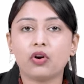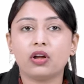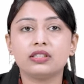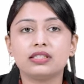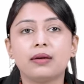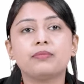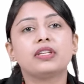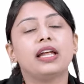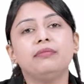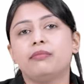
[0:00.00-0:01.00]
concepts,
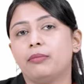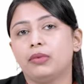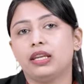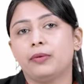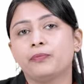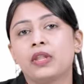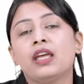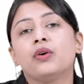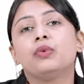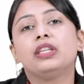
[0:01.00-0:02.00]
and memory,
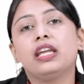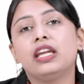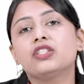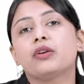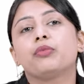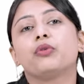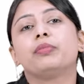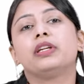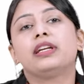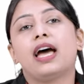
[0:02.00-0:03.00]
with
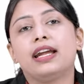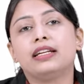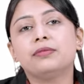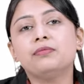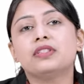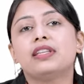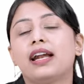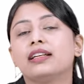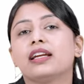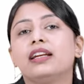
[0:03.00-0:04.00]
age-appropriate items
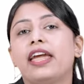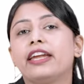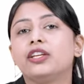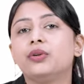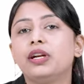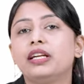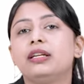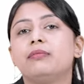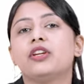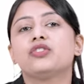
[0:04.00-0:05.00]
that can
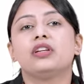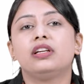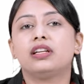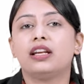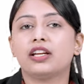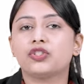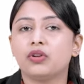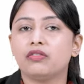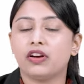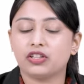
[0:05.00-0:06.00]
accurately measure
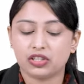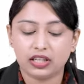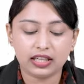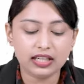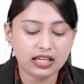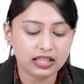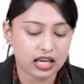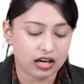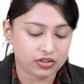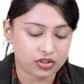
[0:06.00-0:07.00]
intellectual functioning in
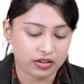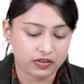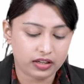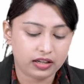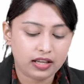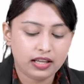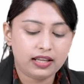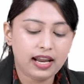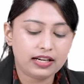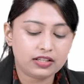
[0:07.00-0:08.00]
young children.
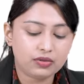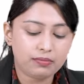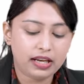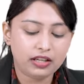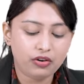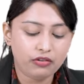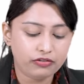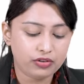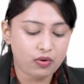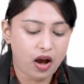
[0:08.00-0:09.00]
Right, so many of
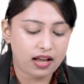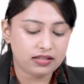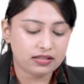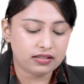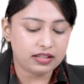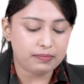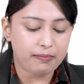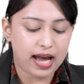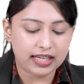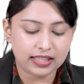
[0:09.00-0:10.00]
you answered
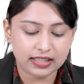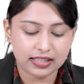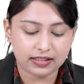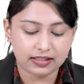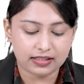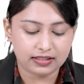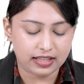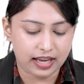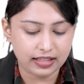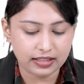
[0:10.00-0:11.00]
Malins
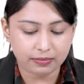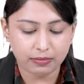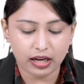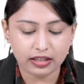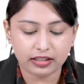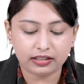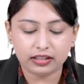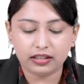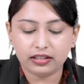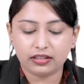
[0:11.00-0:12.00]
instead, but
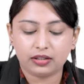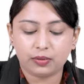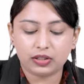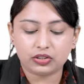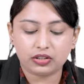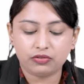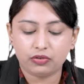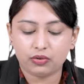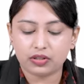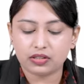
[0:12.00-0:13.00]
here the question
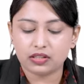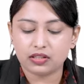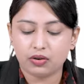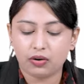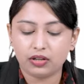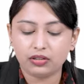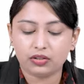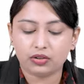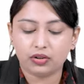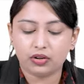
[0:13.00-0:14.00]
focuses on
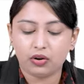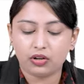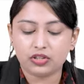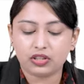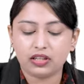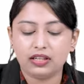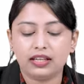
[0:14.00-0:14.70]
chronological